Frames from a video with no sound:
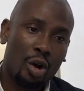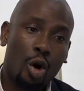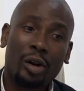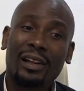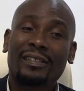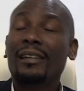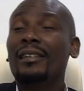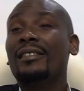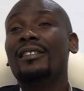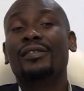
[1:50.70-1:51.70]

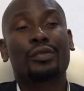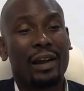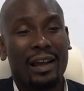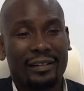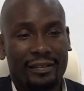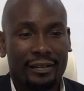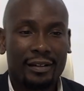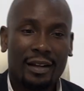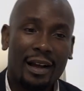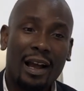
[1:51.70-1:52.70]
Understanding these rights
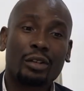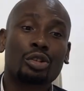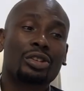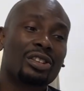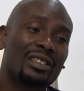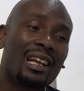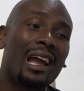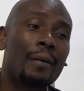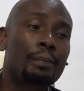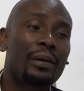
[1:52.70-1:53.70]
and duties
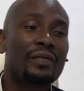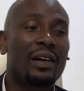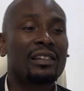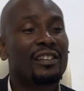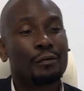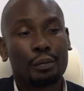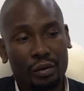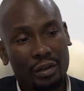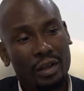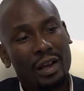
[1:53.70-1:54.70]
help prevent dispute
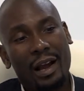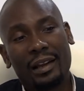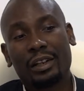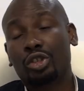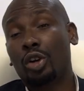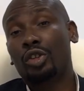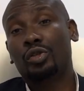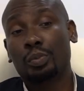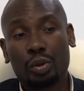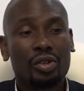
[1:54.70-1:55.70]
and ensure
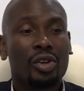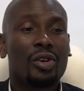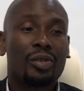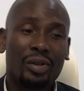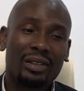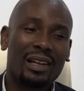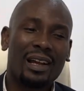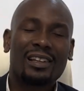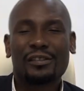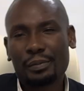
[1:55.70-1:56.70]
smooth rental
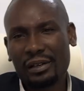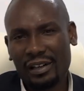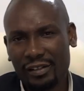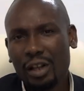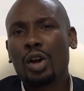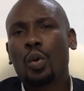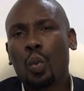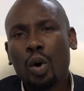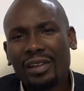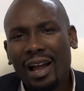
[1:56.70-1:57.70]
experience.
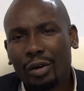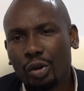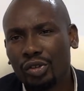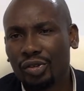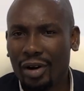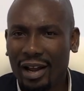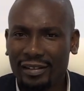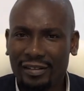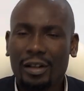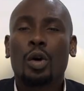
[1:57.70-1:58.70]
What are those
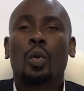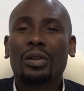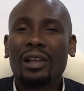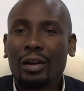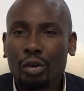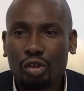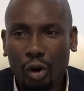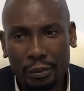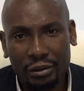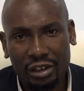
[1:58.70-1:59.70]
rights? What are those
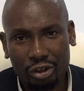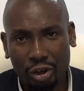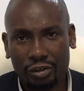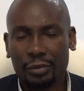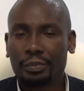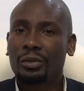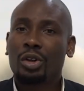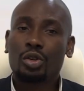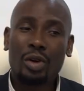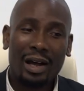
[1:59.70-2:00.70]
obligations?
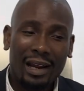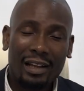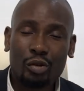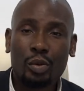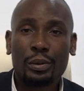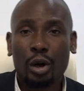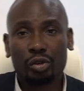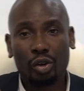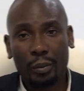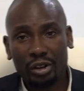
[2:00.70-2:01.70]
Your right will become
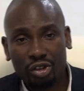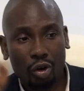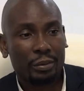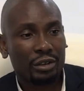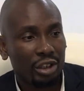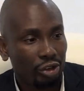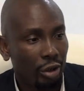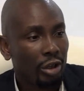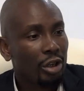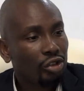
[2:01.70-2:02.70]
somebody's obligation.
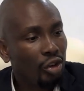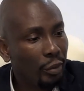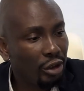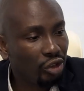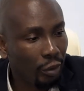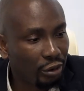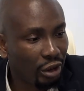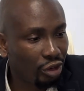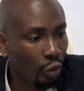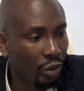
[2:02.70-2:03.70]
Somebody's
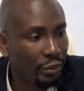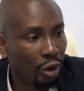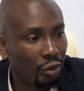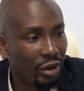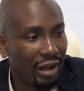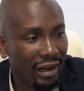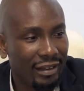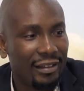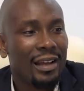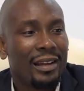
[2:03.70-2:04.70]
obligation will become your
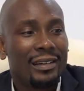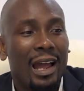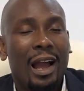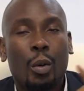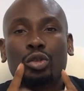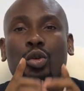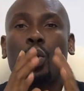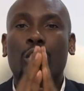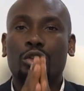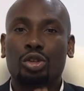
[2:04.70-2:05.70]
right. Now I want to
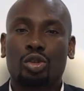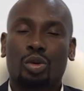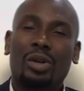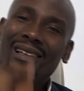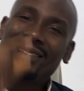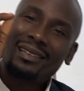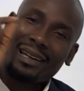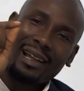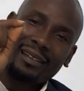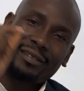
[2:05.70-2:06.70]
walk you through
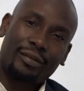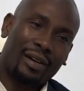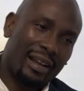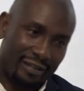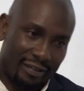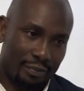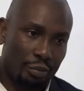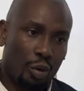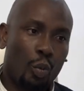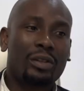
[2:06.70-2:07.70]
tenant rights.
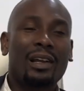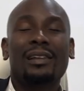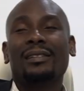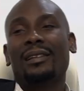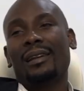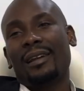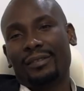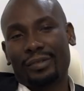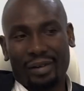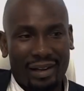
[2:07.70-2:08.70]
What are the
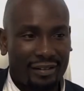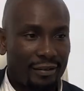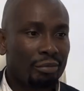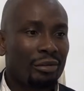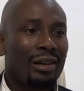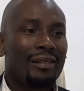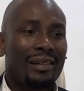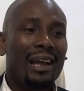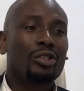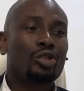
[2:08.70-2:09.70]
tenant rights?
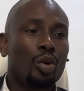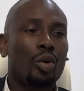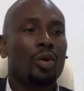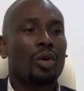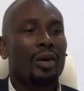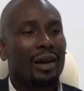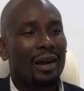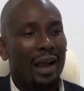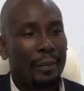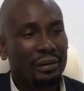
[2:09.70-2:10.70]
Right to
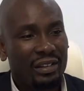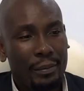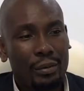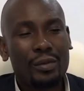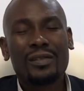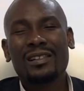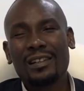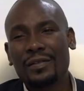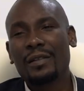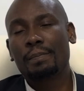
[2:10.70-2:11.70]
habitable
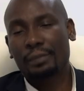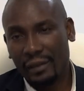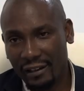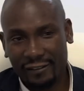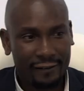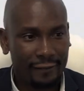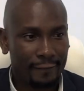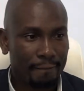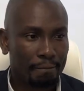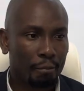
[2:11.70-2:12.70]
living place.
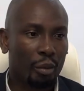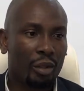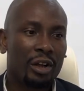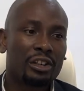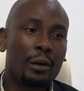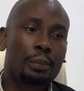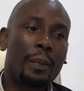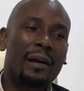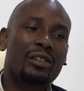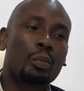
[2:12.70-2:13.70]
The
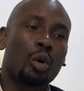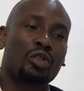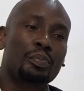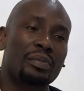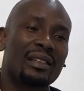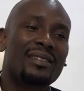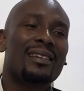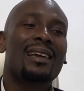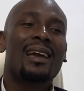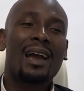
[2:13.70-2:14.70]
property must meet
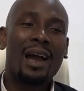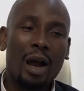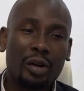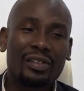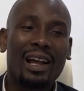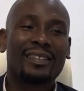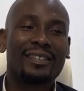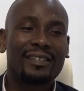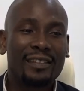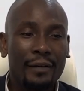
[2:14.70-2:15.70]
health and
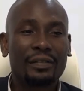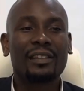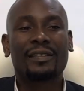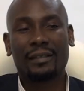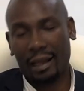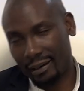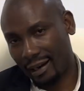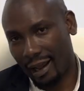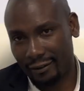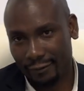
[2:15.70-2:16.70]
safety
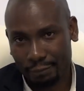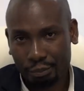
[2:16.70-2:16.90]
standards.